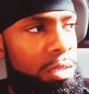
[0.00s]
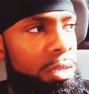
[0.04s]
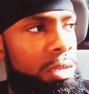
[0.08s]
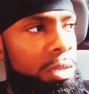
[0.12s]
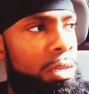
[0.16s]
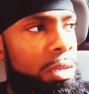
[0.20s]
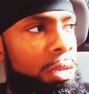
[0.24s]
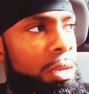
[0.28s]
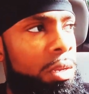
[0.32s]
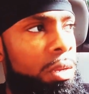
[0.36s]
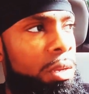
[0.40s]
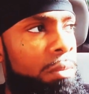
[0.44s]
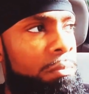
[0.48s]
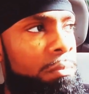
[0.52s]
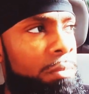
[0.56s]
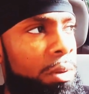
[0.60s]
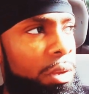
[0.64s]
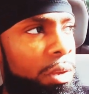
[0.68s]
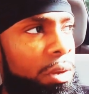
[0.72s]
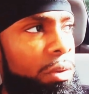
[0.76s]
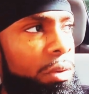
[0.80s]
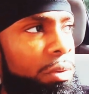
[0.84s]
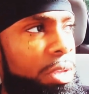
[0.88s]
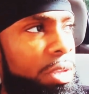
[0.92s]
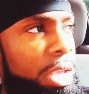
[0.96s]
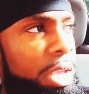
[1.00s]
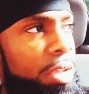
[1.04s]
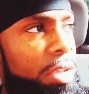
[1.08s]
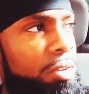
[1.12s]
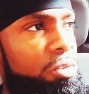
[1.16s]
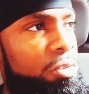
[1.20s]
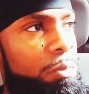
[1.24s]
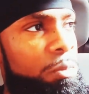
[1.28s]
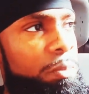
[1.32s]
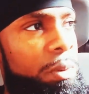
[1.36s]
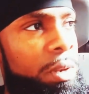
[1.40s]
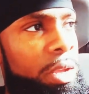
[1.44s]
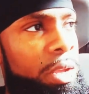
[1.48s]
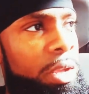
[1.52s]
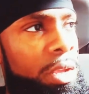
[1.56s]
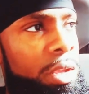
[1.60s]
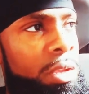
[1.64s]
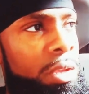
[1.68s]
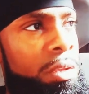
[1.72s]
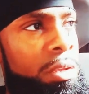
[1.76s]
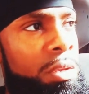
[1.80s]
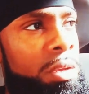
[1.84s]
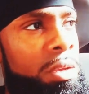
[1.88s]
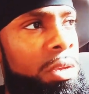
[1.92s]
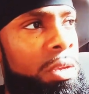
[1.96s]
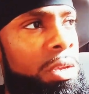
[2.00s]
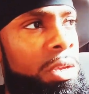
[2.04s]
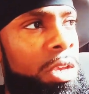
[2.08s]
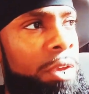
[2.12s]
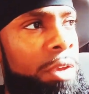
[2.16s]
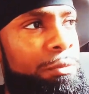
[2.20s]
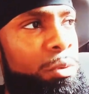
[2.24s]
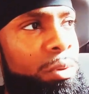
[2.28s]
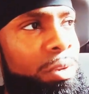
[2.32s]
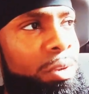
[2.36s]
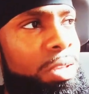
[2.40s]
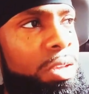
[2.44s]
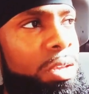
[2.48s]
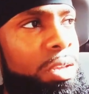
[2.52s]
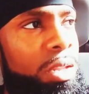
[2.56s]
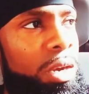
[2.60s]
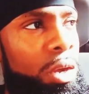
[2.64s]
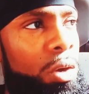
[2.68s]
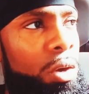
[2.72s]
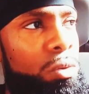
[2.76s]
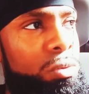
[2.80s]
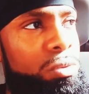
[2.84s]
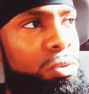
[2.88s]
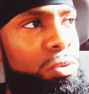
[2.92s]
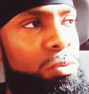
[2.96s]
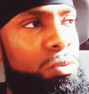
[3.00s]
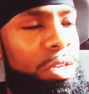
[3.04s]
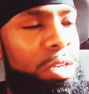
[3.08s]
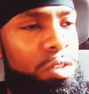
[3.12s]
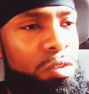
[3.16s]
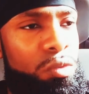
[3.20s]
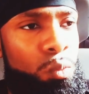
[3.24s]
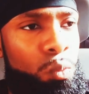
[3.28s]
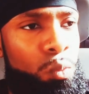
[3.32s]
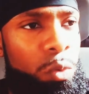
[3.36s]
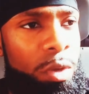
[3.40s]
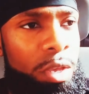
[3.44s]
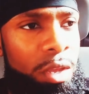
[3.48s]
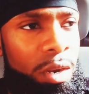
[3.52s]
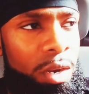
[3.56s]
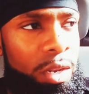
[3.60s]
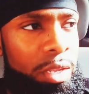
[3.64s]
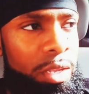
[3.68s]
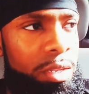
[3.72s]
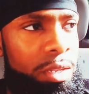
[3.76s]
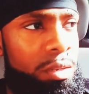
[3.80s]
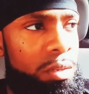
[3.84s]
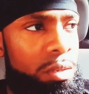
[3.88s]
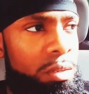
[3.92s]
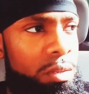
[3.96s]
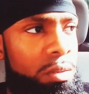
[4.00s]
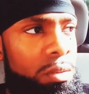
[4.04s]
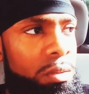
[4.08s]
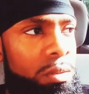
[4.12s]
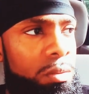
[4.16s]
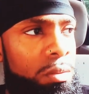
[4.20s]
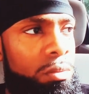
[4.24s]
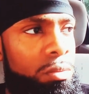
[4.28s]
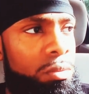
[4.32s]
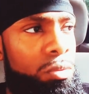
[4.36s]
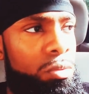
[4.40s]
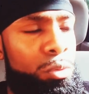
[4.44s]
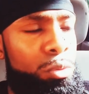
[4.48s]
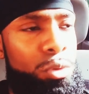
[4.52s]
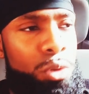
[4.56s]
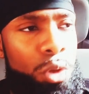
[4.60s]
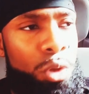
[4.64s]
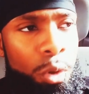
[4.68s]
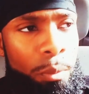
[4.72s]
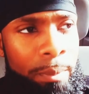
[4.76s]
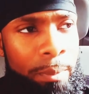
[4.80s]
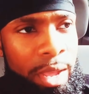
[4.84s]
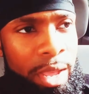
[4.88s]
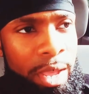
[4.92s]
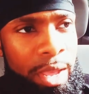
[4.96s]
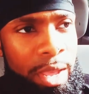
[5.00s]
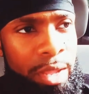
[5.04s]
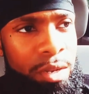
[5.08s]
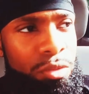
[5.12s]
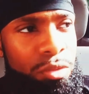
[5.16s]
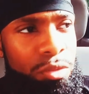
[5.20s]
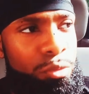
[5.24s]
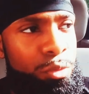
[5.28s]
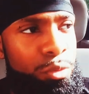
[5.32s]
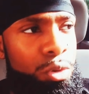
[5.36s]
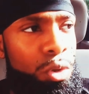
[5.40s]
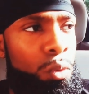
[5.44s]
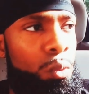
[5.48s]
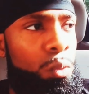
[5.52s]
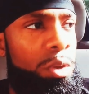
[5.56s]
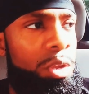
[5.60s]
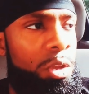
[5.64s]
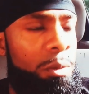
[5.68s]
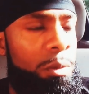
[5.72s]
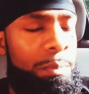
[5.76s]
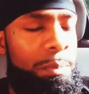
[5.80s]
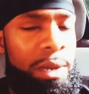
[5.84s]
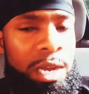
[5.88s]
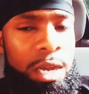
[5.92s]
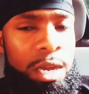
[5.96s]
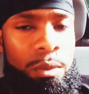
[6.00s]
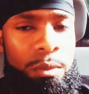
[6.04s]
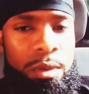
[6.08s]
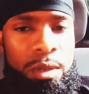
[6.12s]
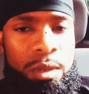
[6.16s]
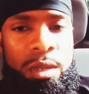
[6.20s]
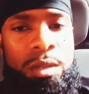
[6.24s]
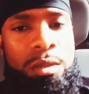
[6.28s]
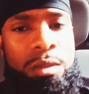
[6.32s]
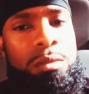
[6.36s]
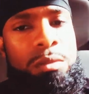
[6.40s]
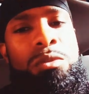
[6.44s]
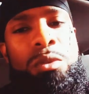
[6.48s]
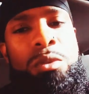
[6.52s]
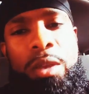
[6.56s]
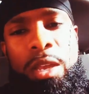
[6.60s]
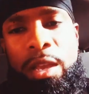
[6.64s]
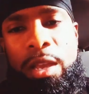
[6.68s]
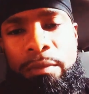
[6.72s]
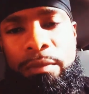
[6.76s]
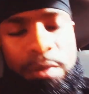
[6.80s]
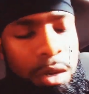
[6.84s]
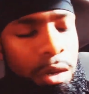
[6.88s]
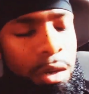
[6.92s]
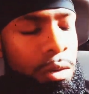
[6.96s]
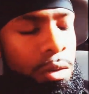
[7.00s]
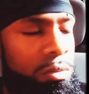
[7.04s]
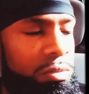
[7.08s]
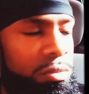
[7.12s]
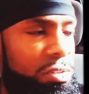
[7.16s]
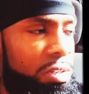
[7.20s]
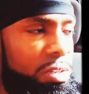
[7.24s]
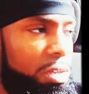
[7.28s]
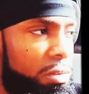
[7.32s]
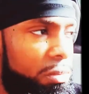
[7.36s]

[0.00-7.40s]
But on the astral plane, if you need clothes, you just will it through your mind and through your willpower. And you have clothes on.